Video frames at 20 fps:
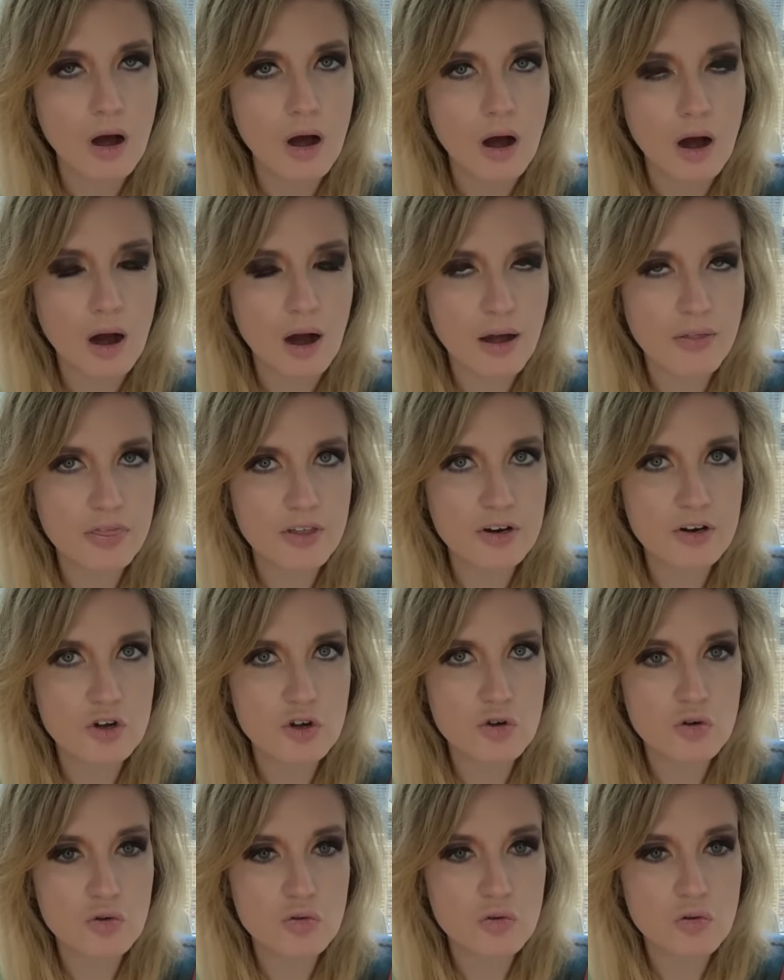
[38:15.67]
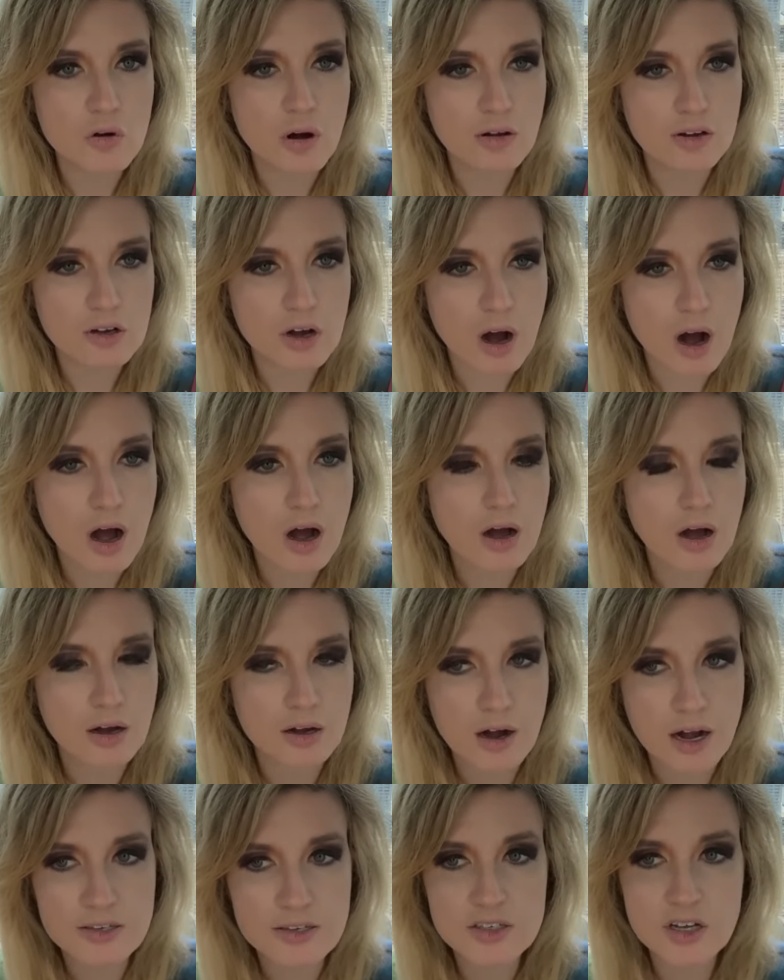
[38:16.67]
on the new uh, uh,
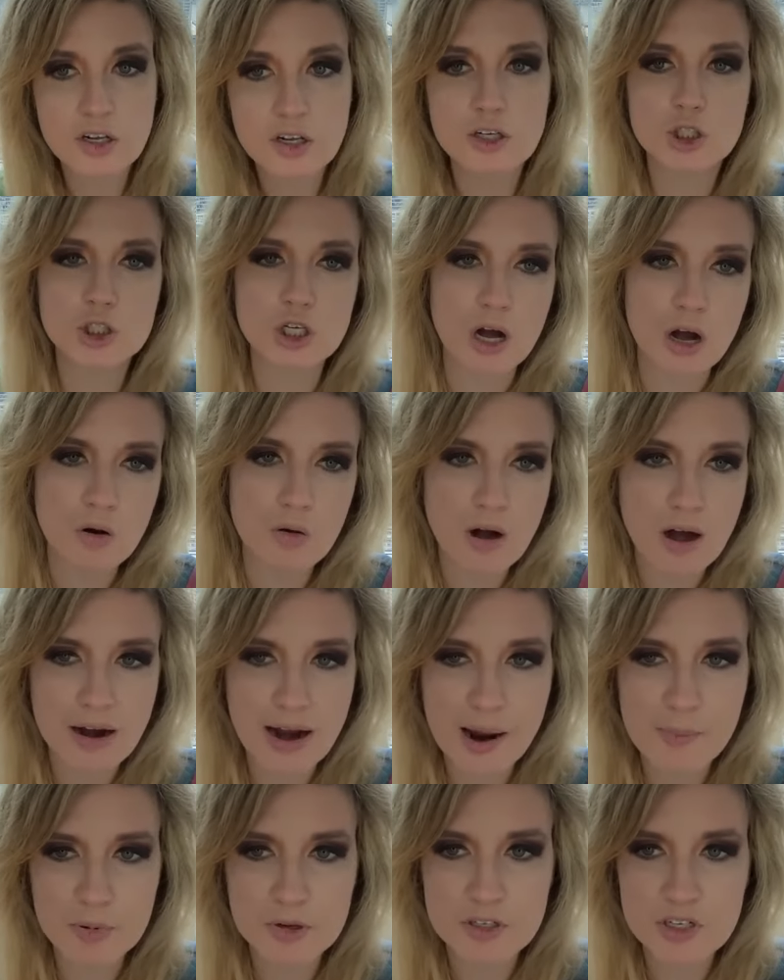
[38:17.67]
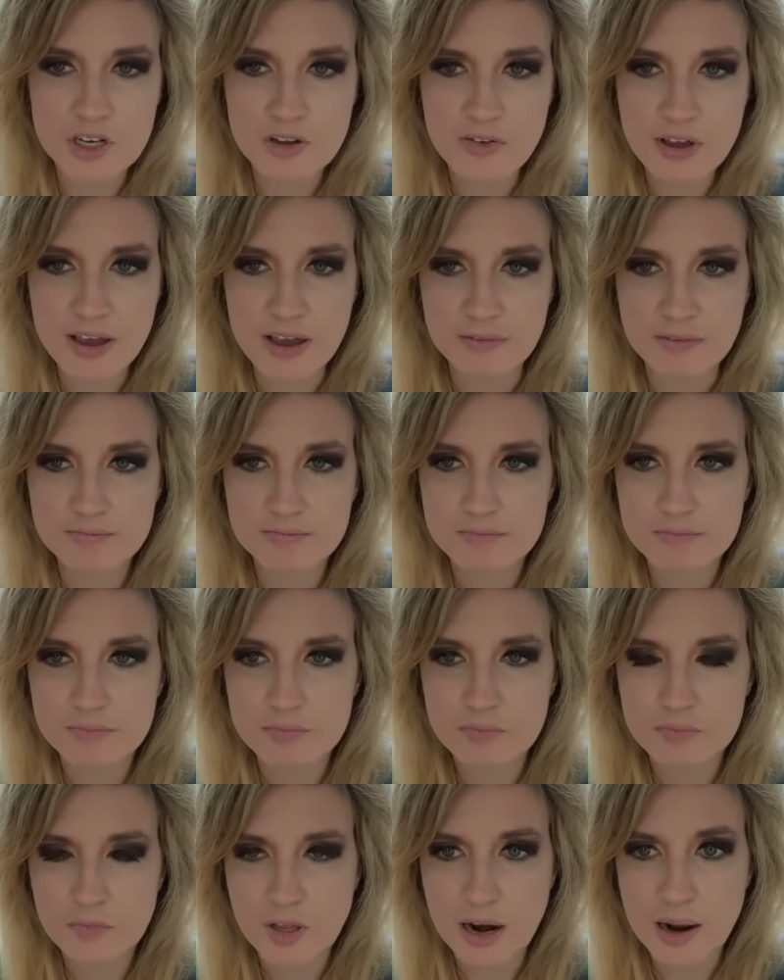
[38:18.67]
Godzilla show on Apple TV.
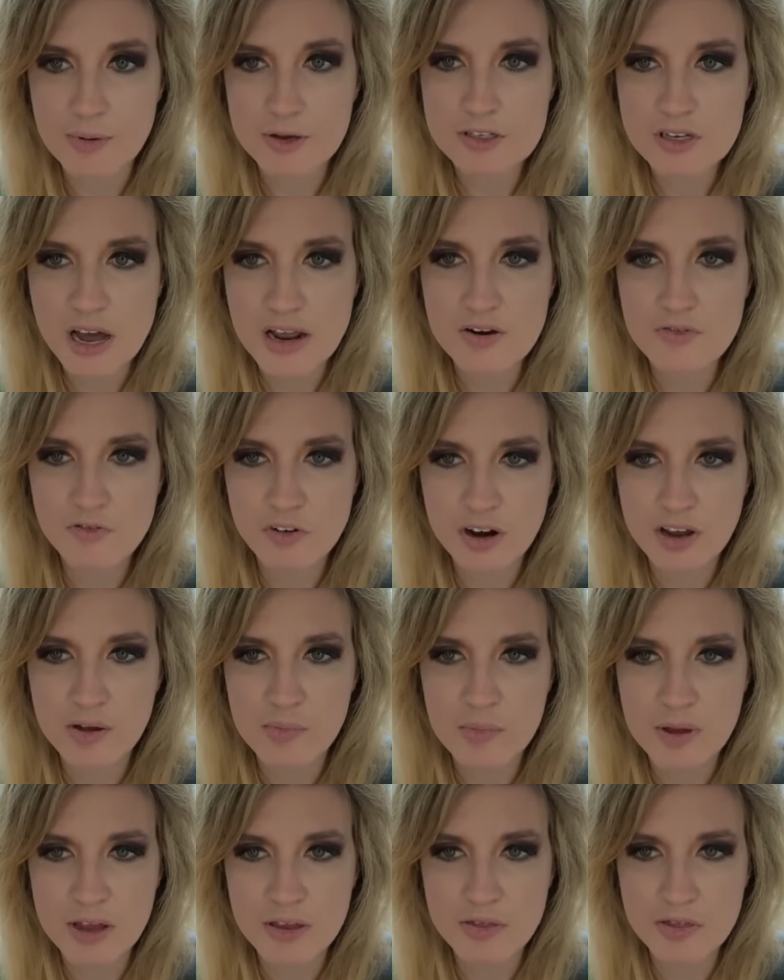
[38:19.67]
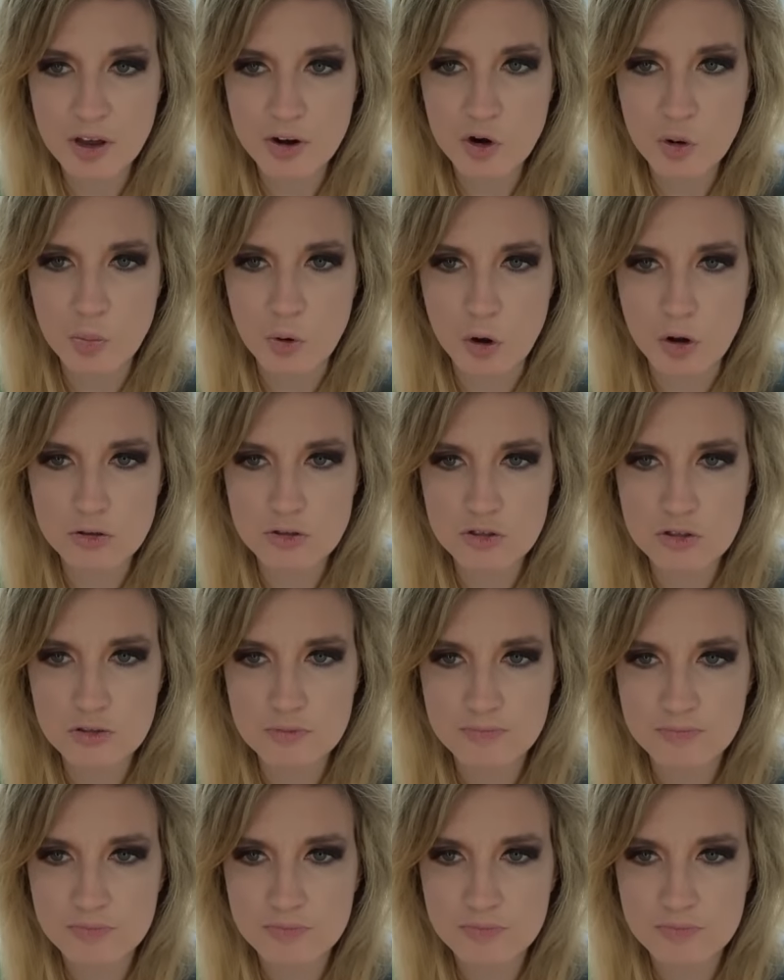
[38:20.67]
And I'm excited for him in Thunderbolts.